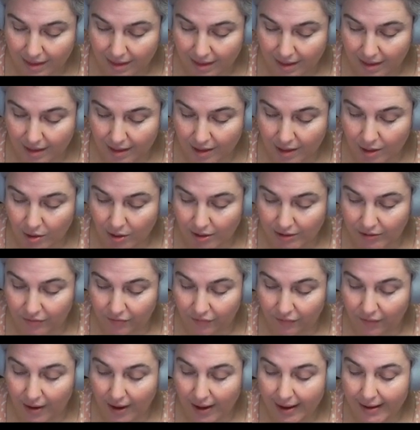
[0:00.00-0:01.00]
you know, a
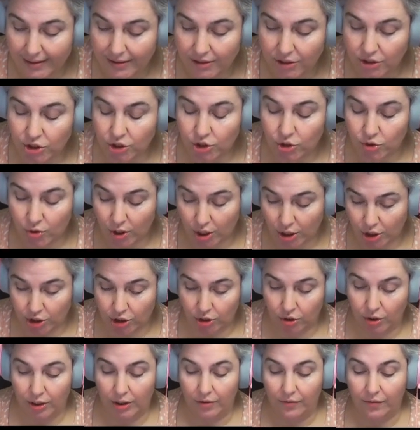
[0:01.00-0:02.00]
defined
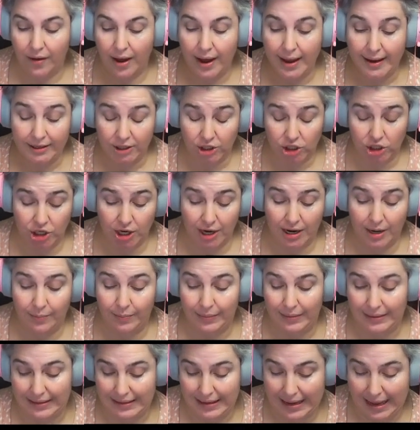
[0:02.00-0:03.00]
structure, a defined shape,
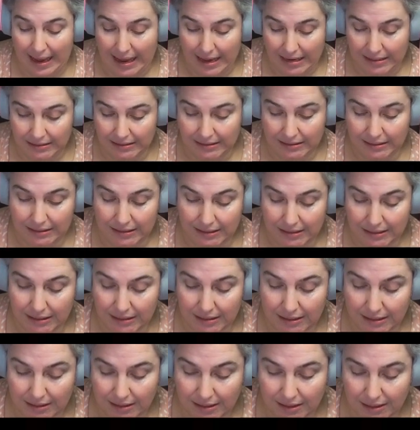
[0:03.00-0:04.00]
yes,
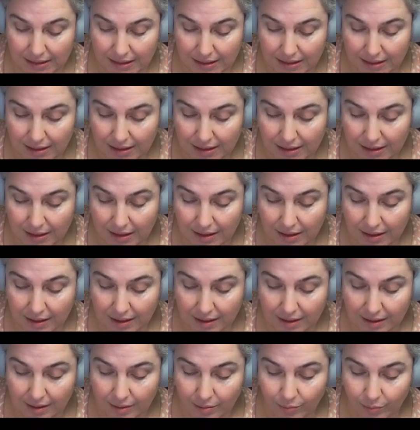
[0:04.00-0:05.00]

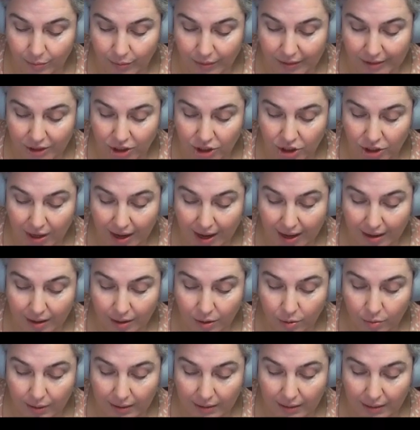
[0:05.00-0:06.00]
but
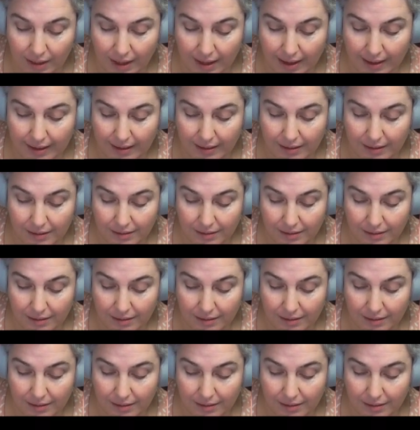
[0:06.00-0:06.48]
shadow and light